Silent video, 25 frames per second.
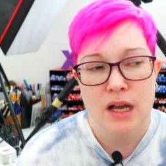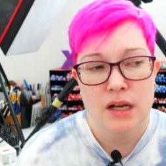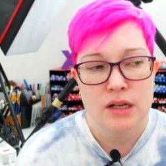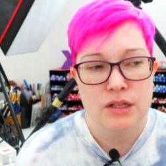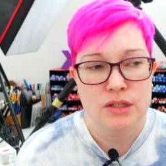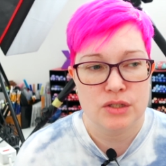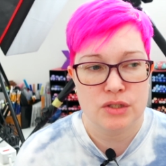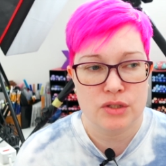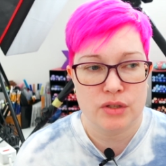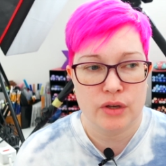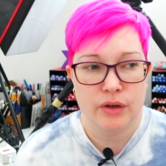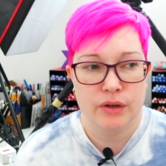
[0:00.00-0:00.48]

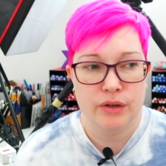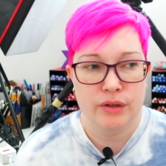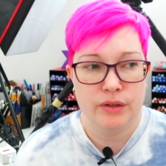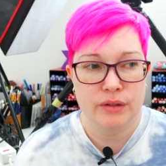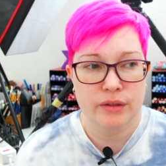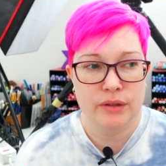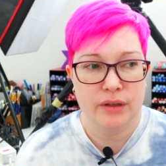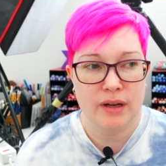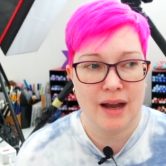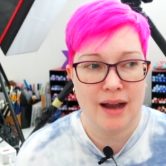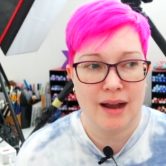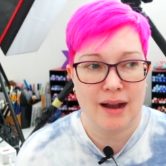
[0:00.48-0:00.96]

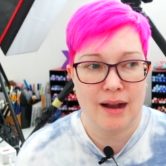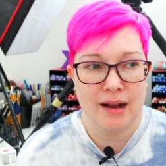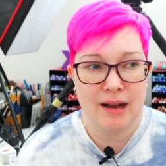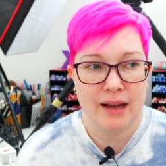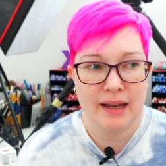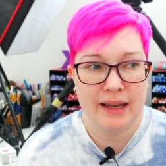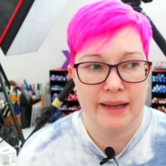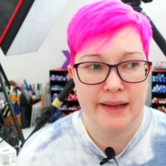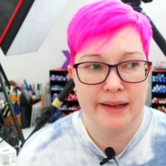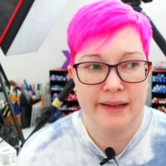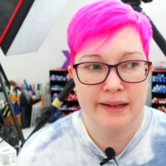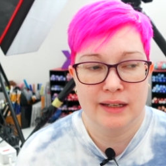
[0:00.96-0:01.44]
So
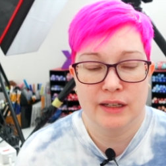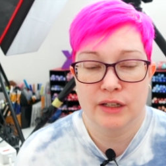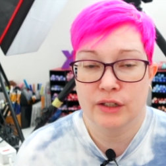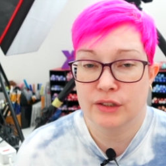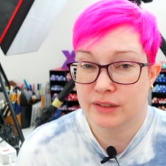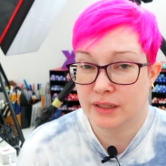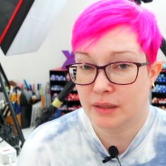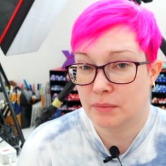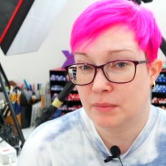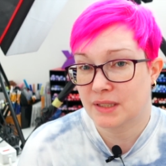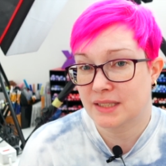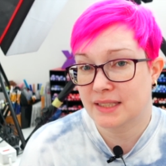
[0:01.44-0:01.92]
I
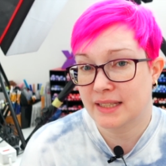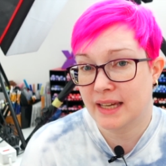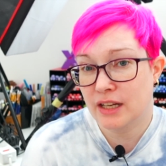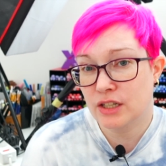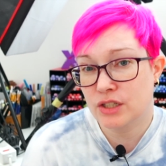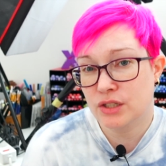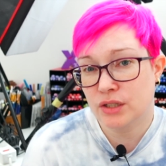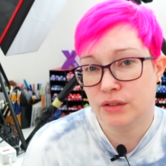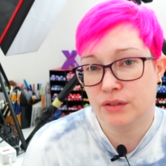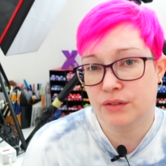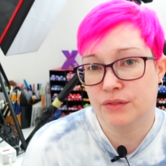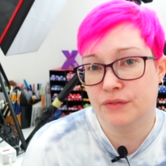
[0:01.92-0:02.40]
looked at my
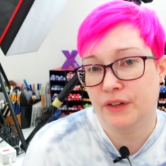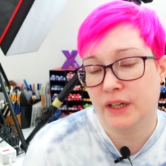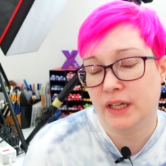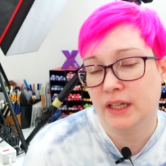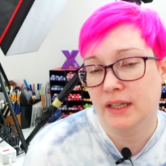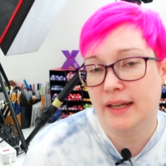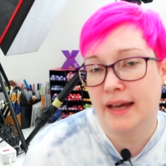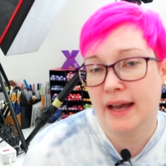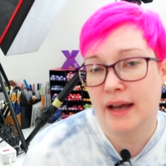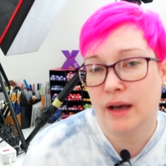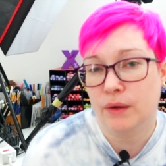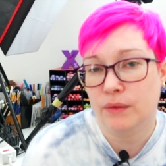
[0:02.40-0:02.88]
schedule,
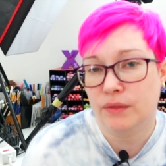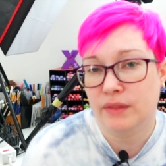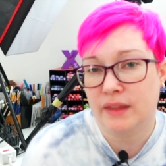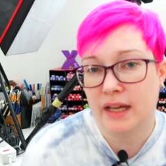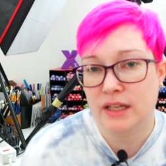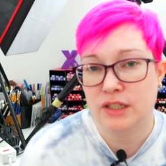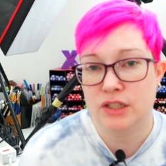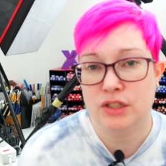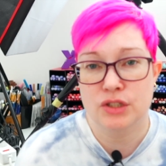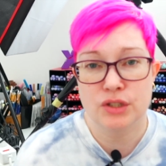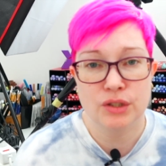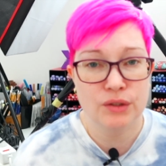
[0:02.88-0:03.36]
figured out
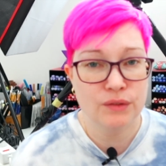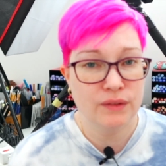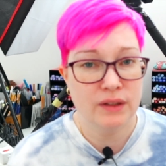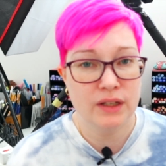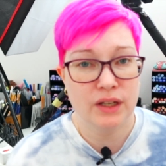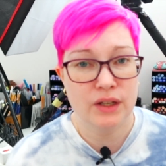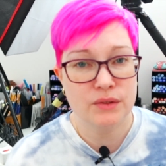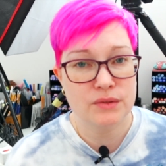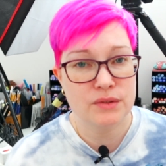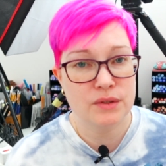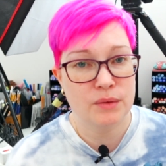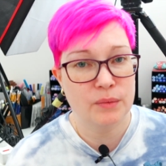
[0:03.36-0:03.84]
that two
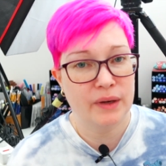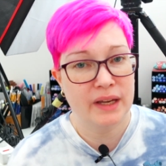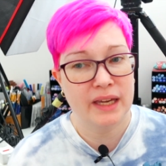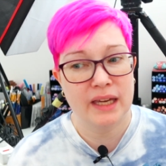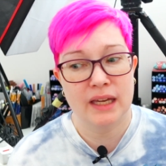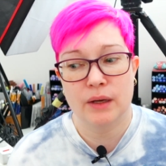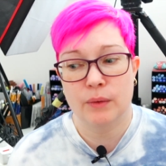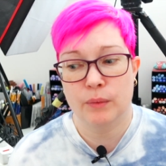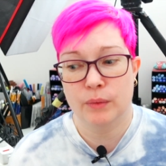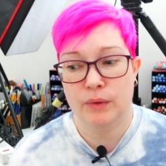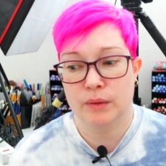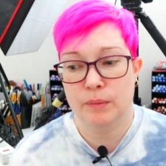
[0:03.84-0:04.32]
videos a
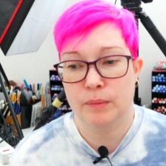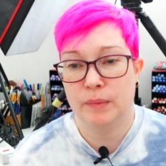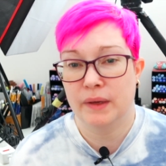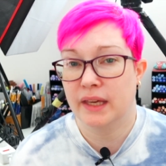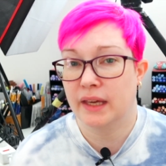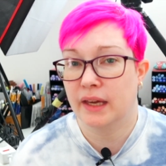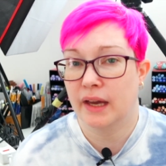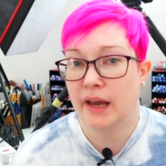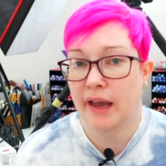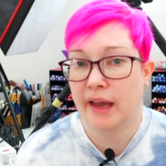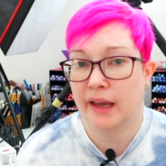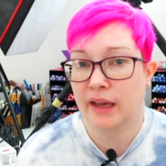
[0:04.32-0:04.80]
week would
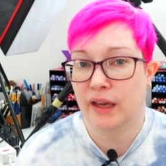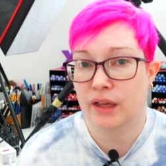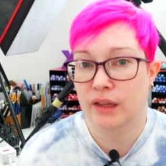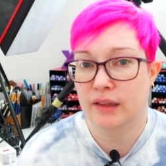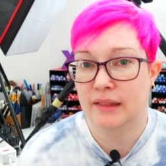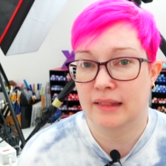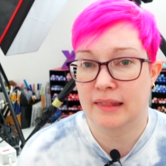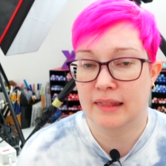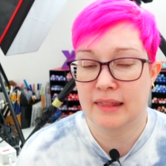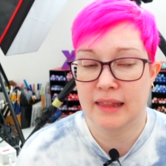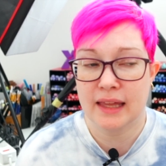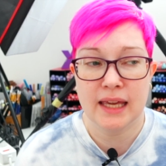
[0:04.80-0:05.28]
be a
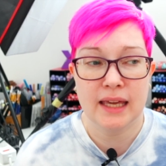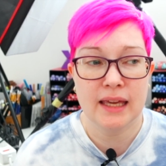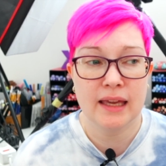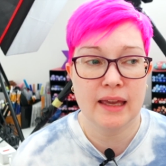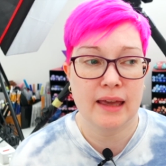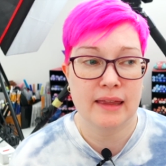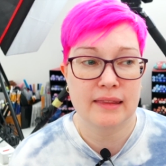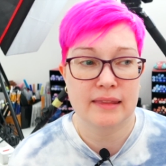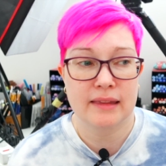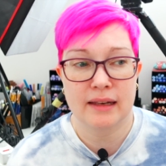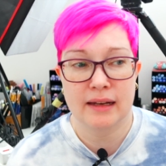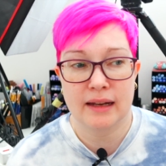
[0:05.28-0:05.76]
good thing,
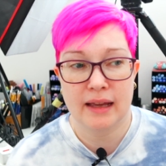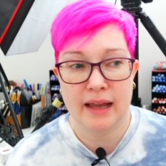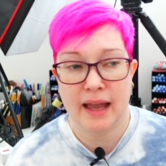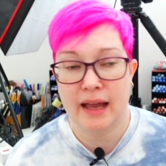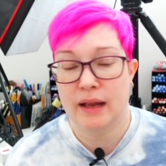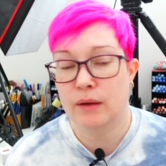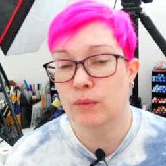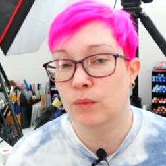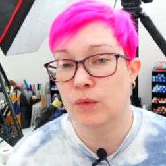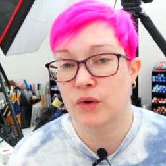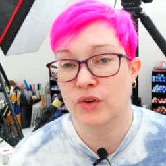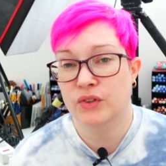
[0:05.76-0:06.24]
and then I
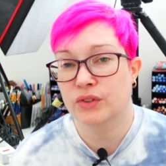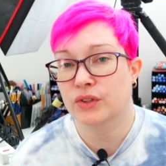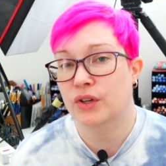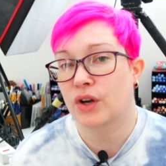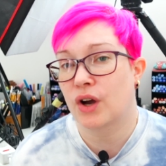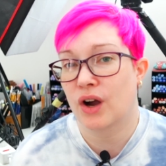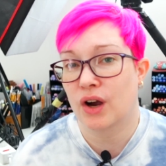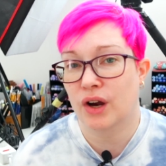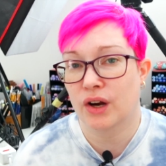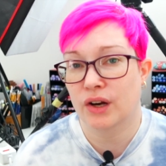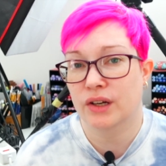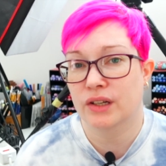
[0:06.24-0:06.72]
had one
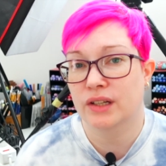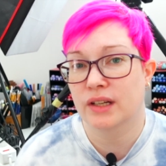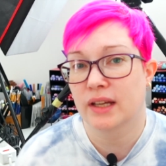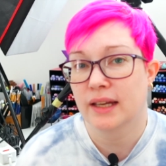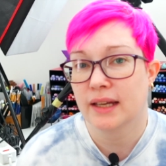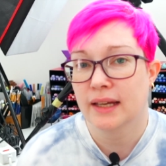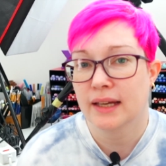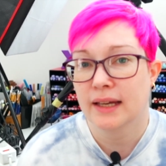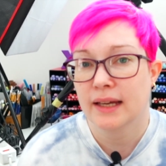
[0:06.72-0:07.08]
card